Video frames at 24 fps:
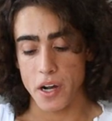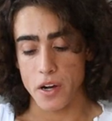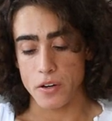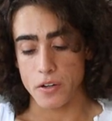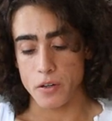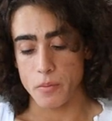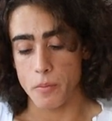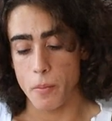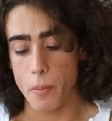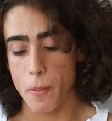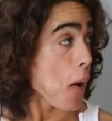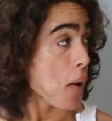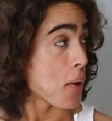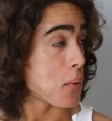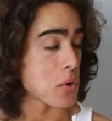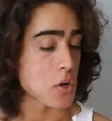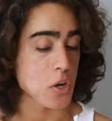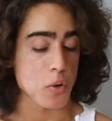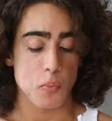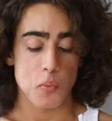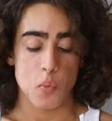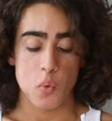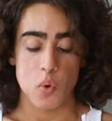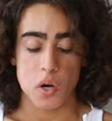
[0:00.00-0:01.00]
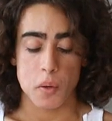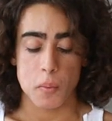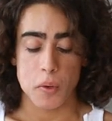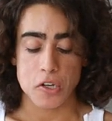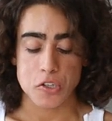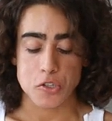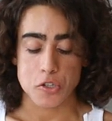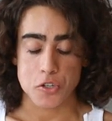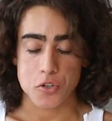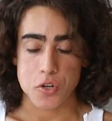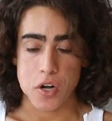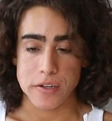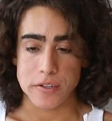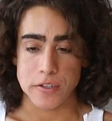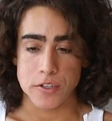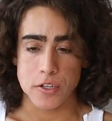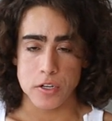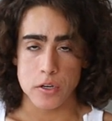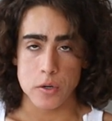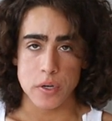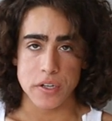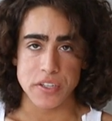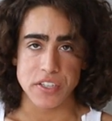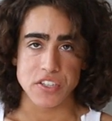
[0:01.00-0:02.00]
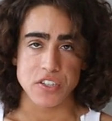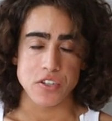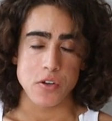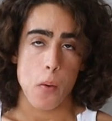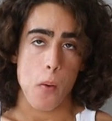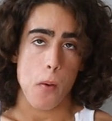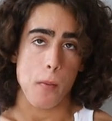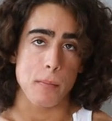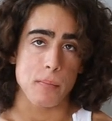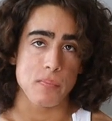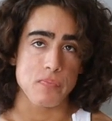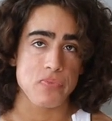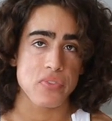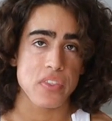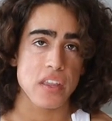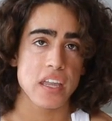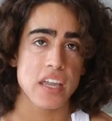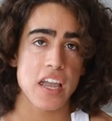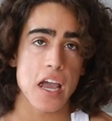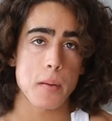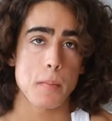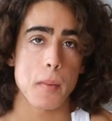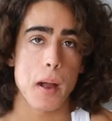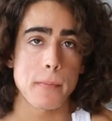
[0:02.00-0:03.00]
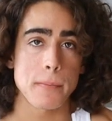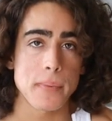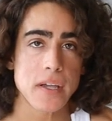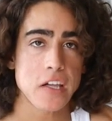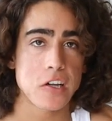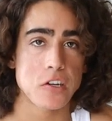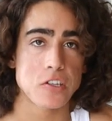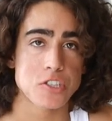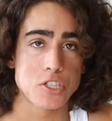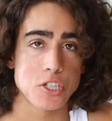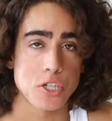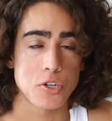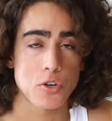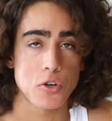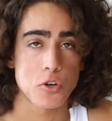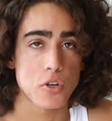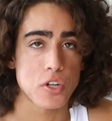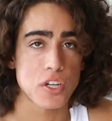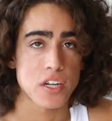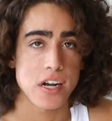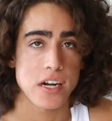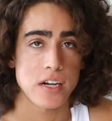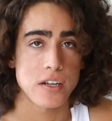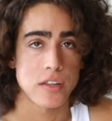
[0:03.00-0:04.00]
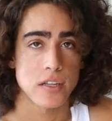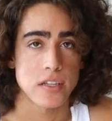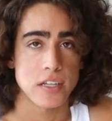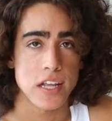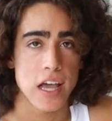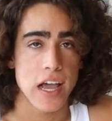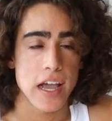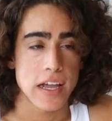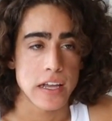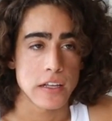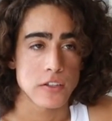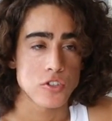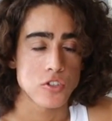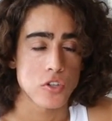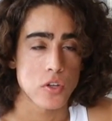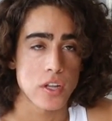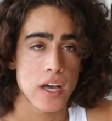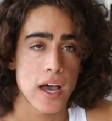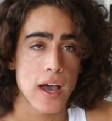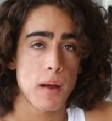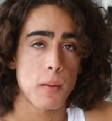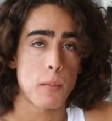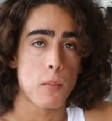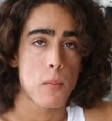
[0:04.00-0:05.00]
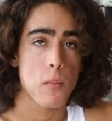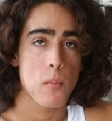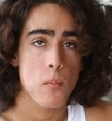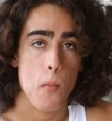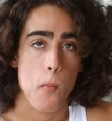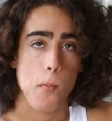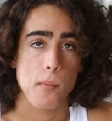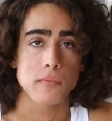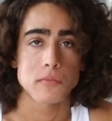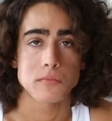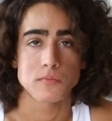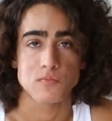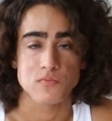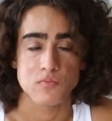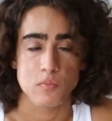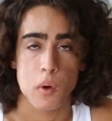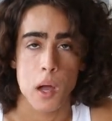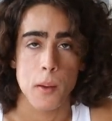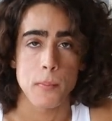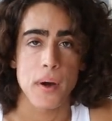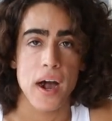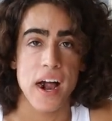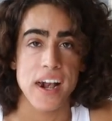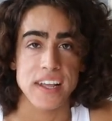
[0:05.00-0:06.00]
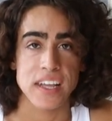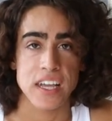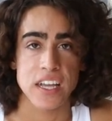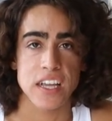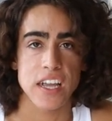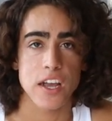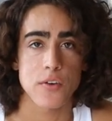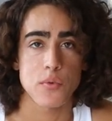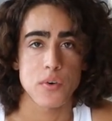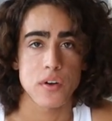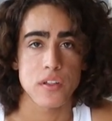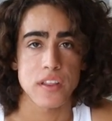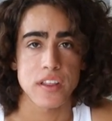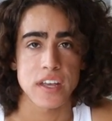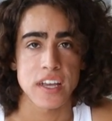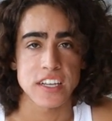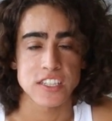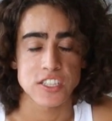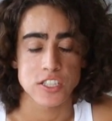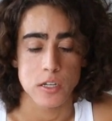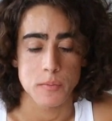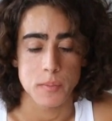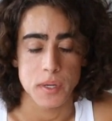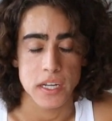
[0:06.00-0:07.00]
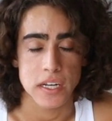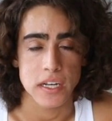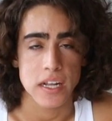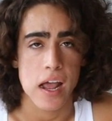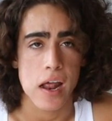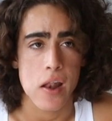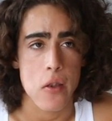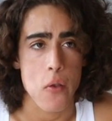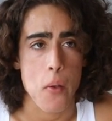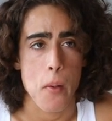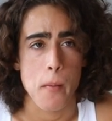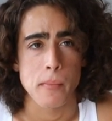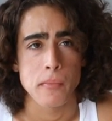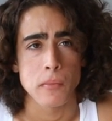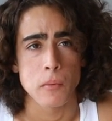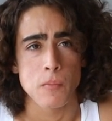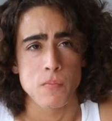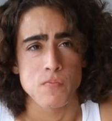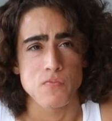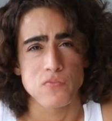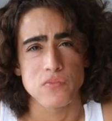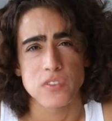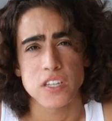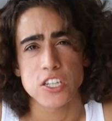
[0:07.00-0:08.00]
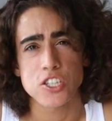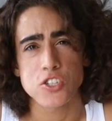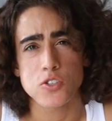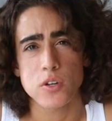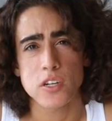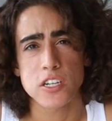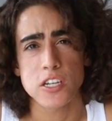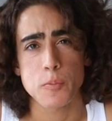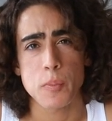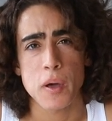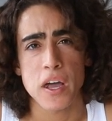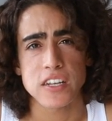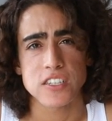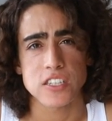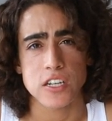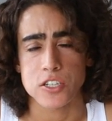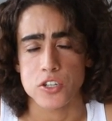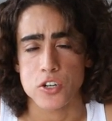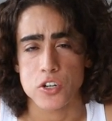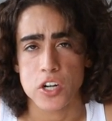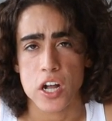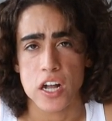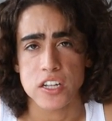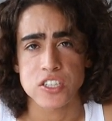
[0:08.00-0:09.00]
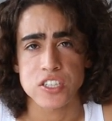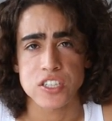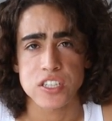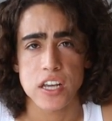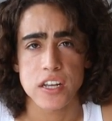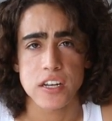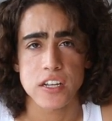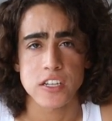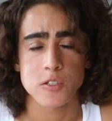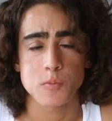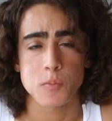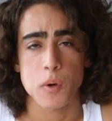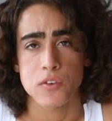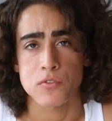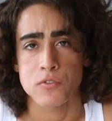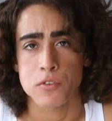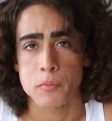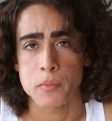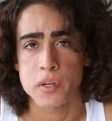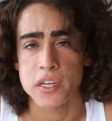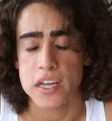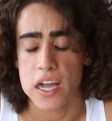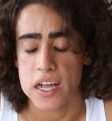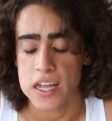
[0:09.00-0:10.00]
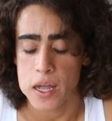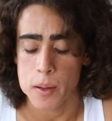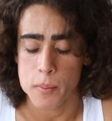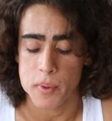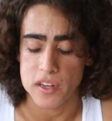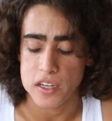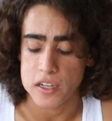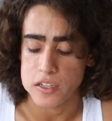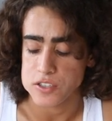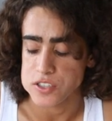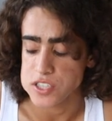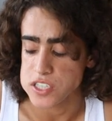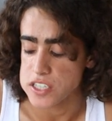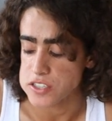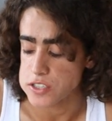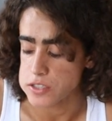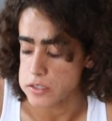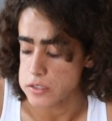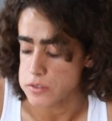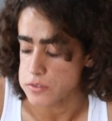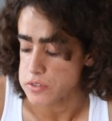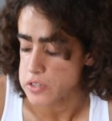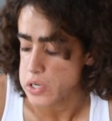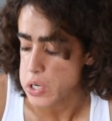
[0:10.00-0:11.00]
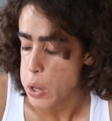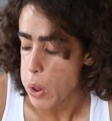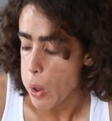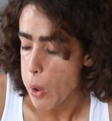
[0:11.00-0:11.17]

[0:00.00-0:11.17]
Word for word: powder. And what I'm also trying to do is get my meals in early on in the day so that my body can get rid of the histamine. And this really depends on your gut status, but for me, I am a little sensitive.